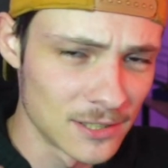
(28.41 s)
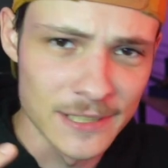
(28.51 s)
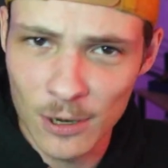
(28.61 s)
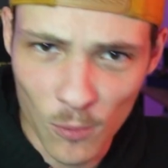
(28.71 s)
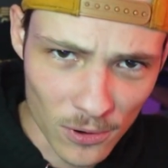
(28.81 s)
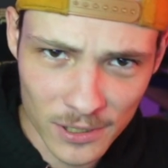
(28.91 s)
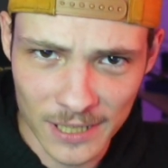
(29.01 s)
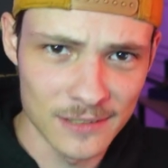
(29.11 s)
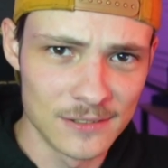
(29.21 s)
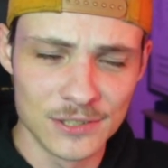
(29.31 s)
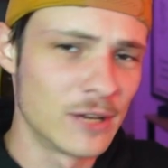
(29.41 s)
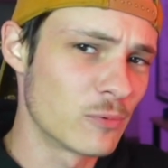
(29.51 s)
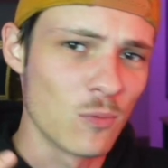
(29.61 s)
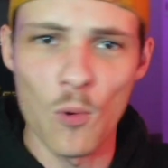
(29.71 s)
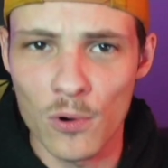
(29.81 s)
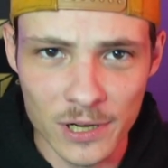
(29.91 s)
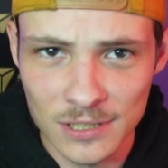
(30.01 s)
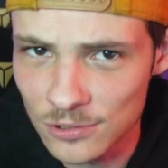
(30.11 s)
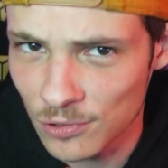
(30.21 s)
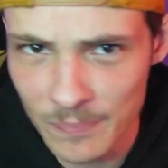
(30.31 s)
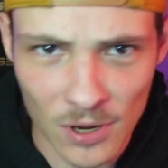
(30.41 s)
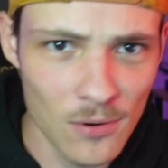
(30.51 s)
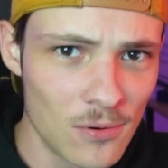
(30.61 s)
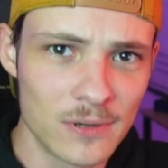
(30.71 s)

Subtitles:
network and you get rewarded in crypto,